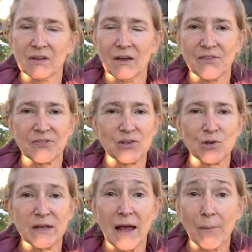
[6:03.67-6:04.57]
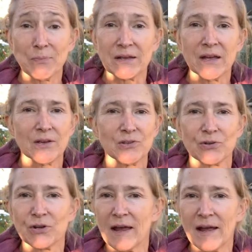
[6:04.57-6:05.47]
I think you'll be happy.
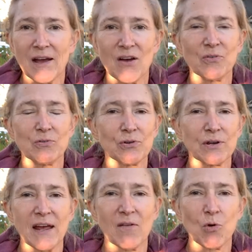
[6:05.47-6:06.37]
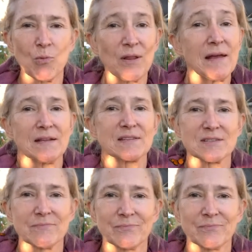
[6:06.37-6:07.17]
You're gonna have more plants.